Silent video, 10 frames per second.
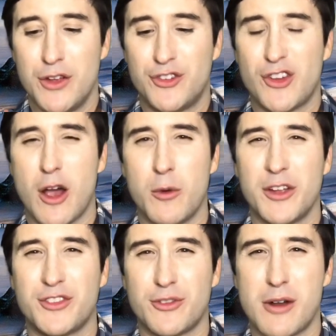Show
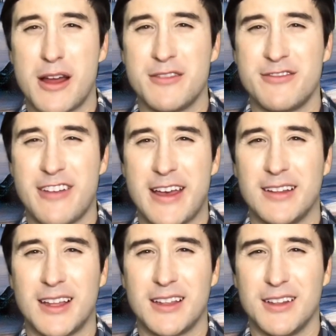us your
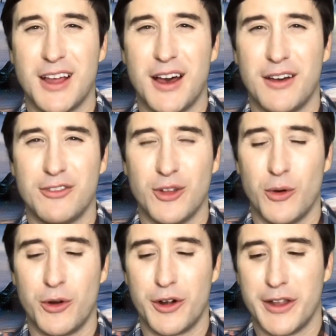unfailing love,
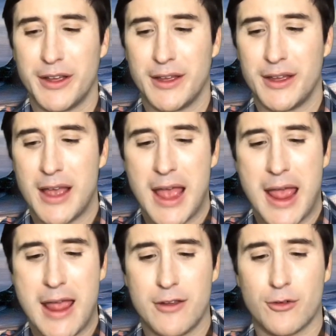Lord,
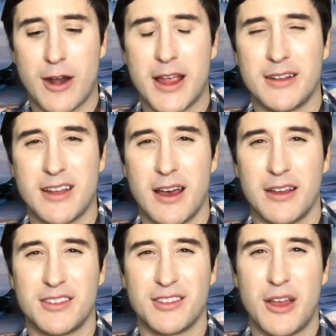and grant
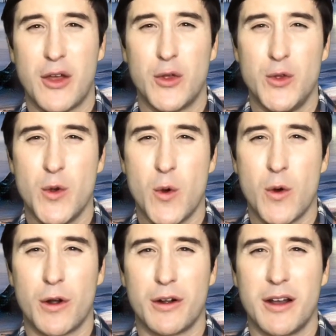us
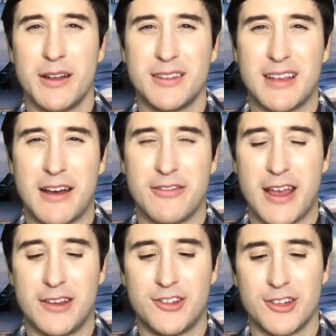your
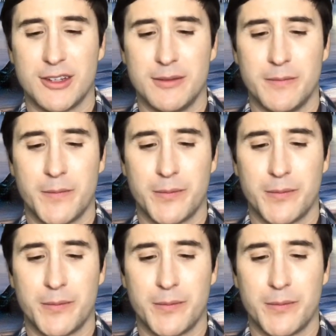salvation."